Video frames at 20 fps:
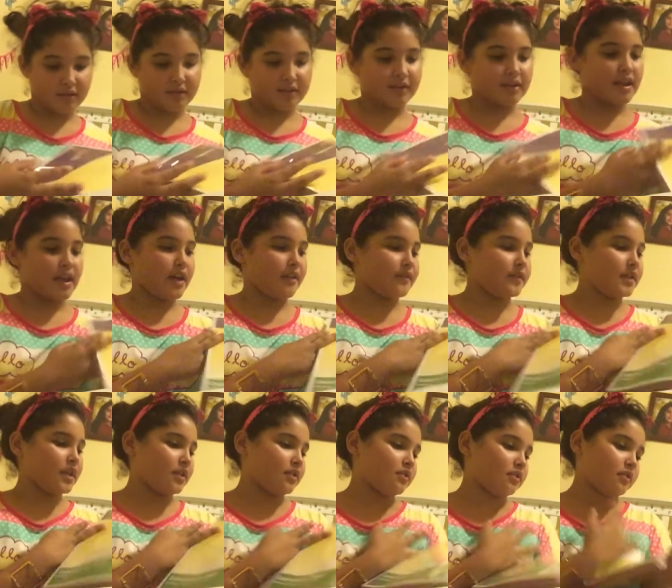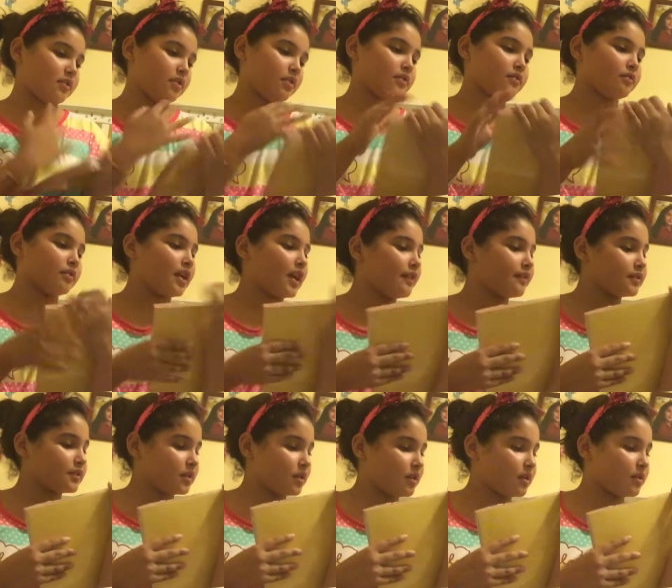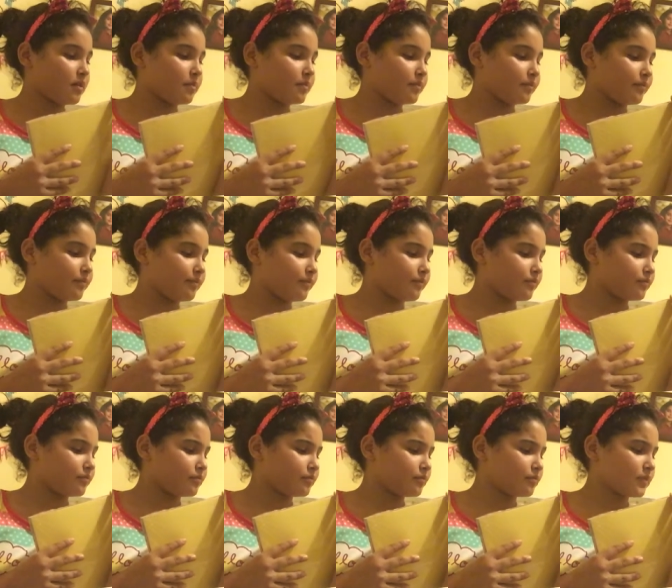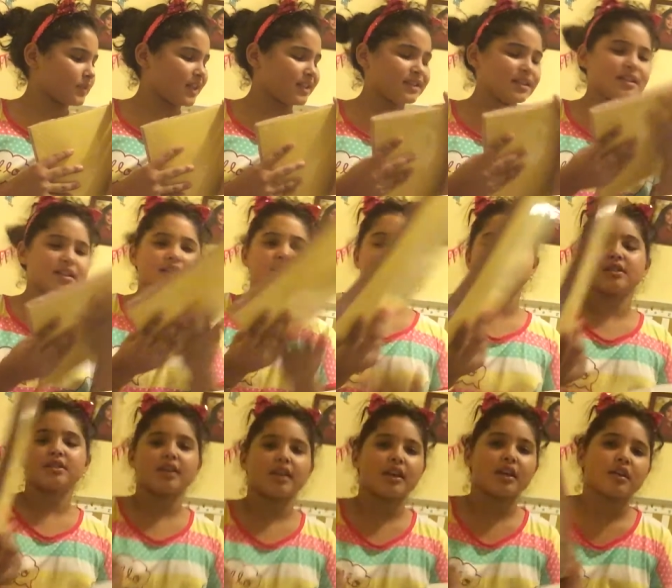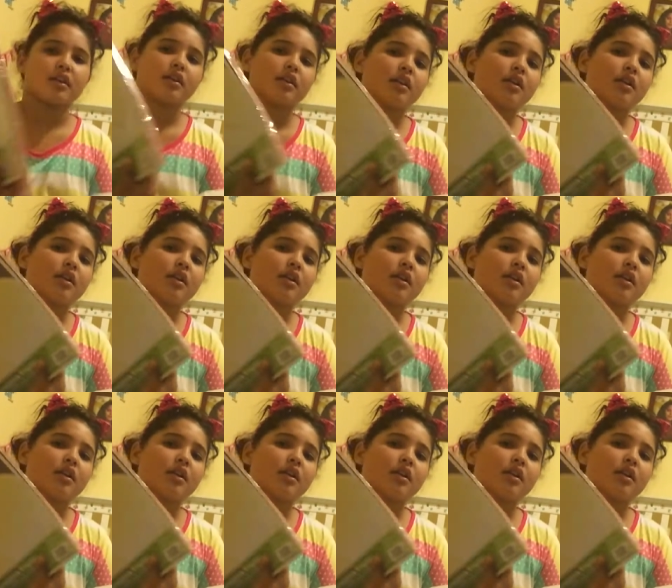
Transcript: We have another, we have some, I think this is like,